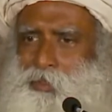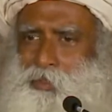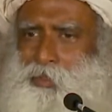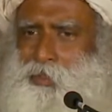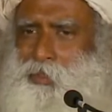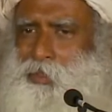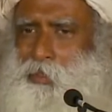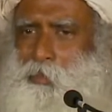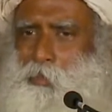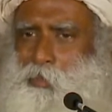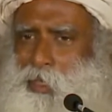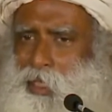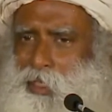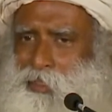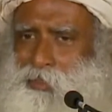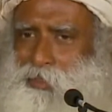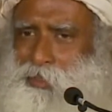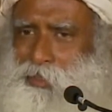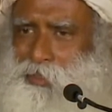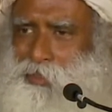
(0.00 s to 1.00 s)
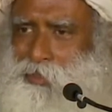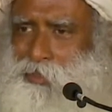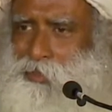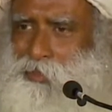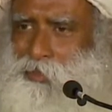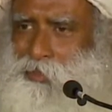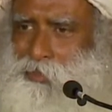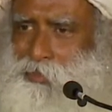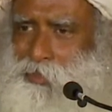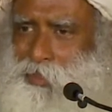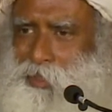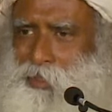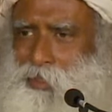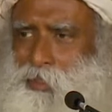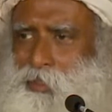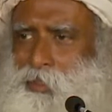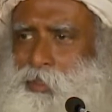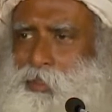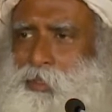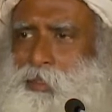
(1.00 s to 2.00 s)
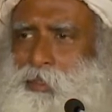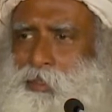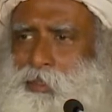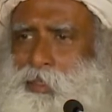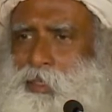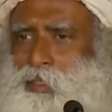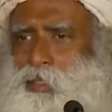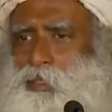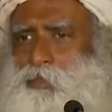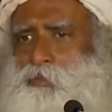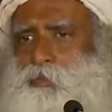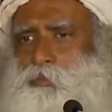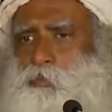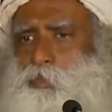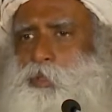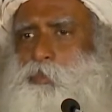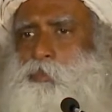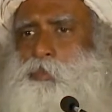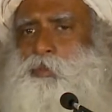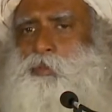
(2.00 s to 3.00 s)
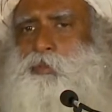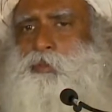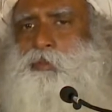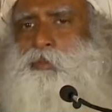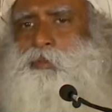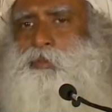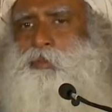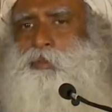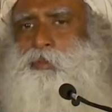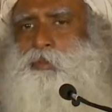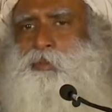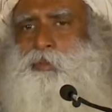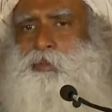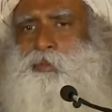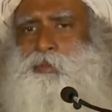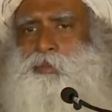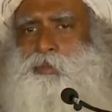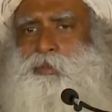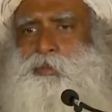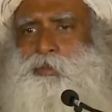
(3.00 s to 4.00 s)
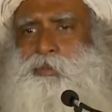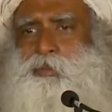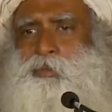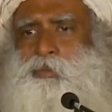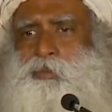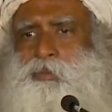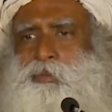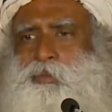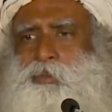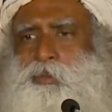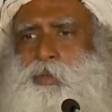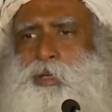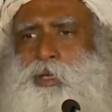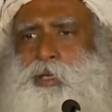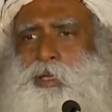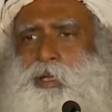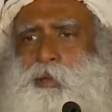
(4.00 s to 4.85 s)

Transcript: not a plastic thing. That is for people who roll it